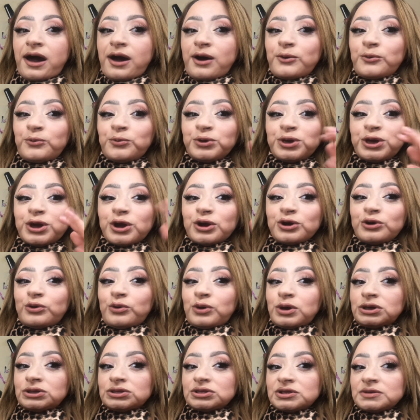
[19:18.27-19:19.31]
we are
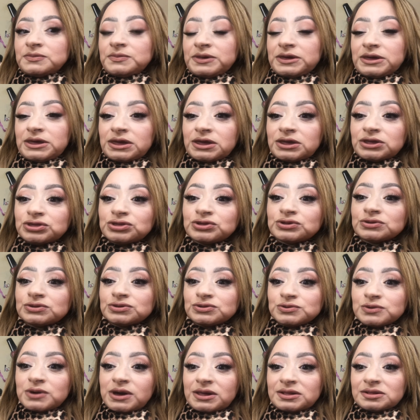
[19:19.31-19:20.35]
going to begin to
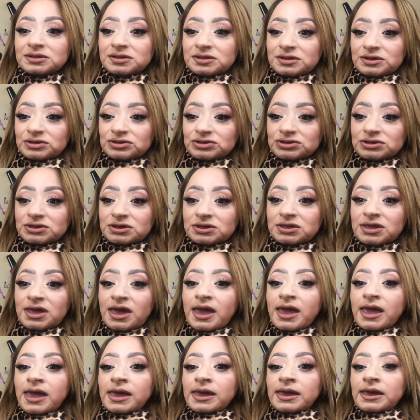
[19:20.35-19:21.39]
transition
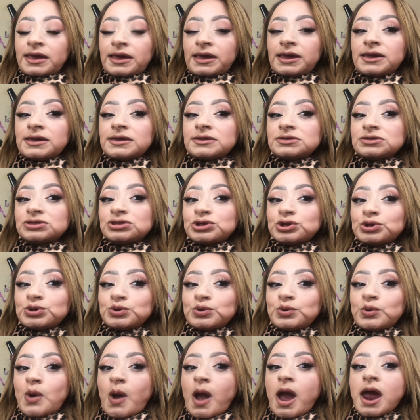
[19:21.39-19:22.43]

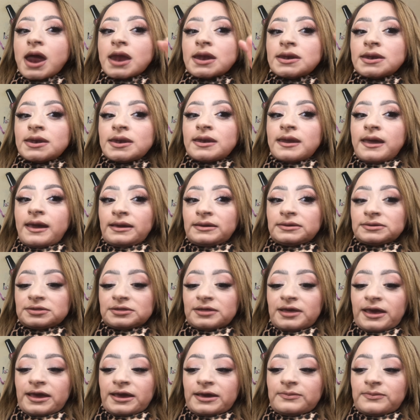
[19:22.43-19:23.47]
into
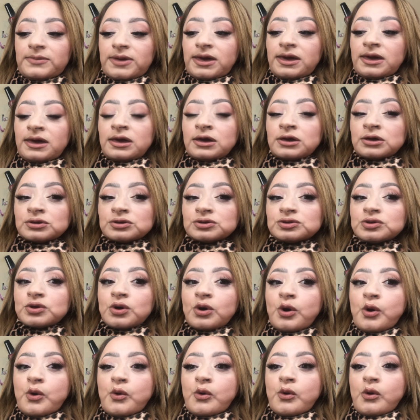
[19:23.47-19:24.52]
nighttime.
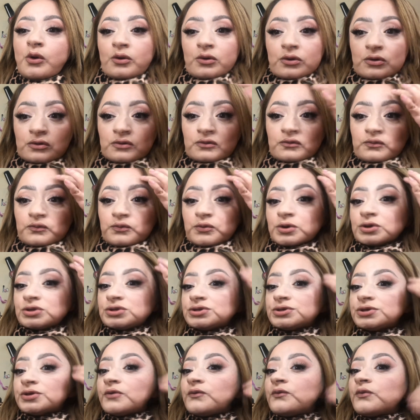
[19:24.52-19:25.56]
So
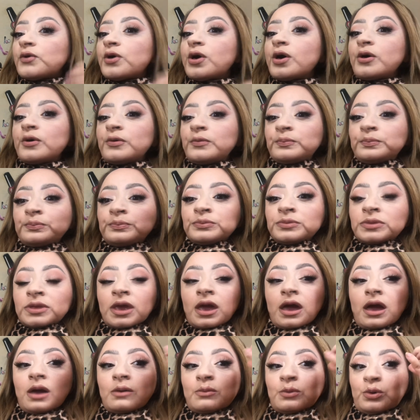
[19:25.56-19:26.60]
first of all,
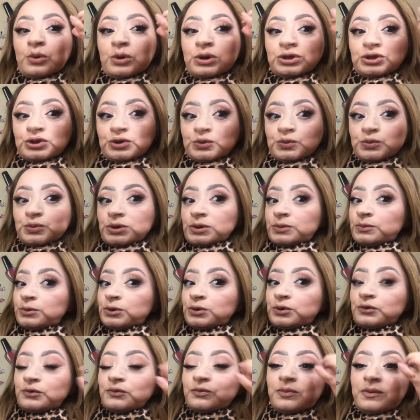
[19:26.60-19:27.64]
I'm going to
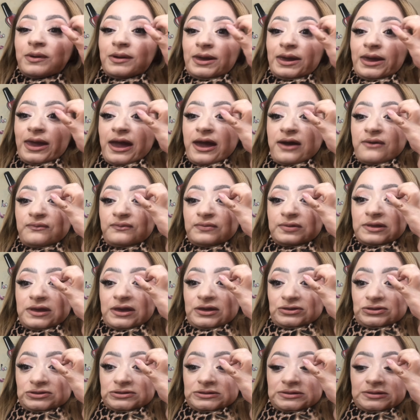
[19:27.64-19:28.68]
remove my half
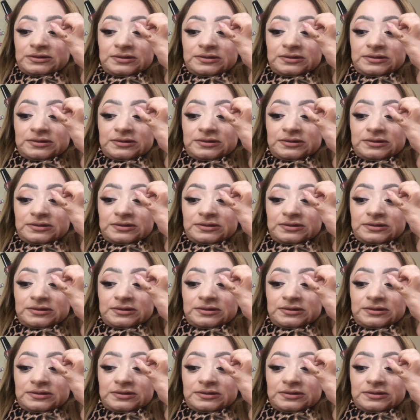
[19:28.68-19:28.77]
lashes.